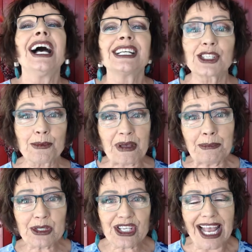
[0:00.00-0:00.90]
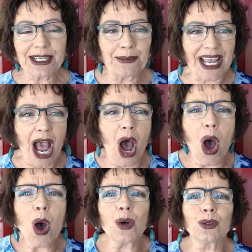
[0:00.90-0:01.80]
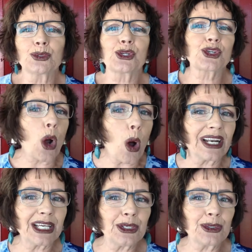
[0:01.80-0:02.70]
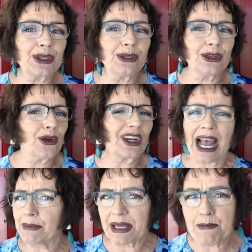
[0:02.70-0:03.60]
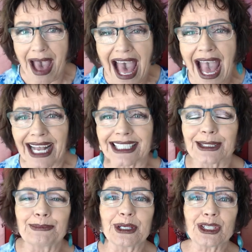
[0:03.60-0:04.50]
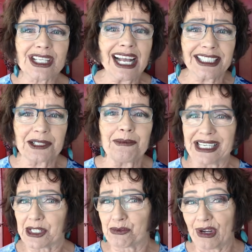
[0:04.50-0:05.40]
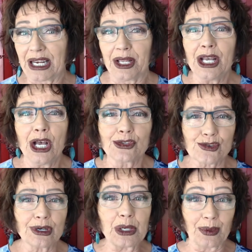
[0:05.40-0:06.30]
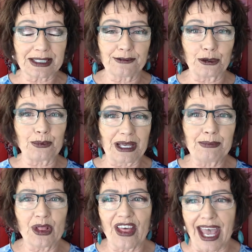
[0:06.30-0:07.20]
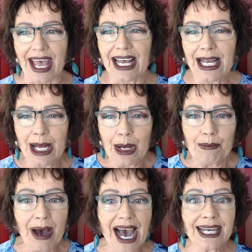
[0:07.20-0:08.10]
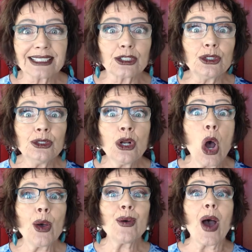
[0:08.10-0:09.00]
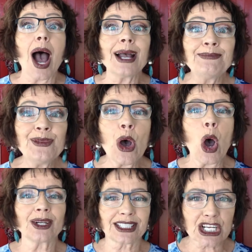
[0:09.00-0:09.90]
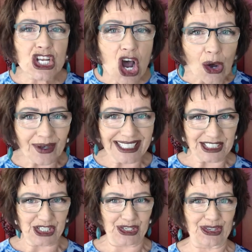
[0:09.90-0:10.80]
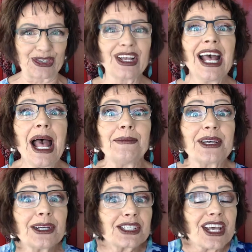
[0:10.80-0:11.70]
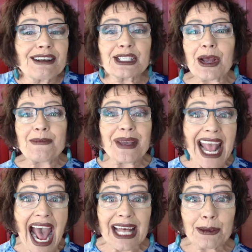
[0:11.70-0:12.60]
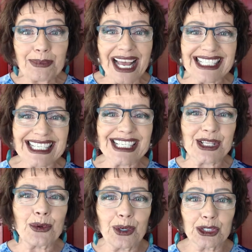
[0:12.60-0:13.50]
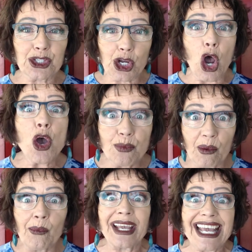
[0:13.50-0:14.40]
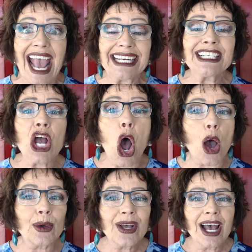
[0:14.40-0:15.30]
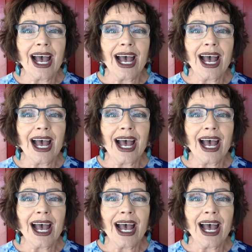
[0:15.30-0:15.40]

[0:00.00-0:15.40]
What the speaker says: So people say to me, oh, surely you're coming back, because I did meet some really, truly wonderful people there. But, you know, I'm not going to, because there are so many other places in the world to go when we can go.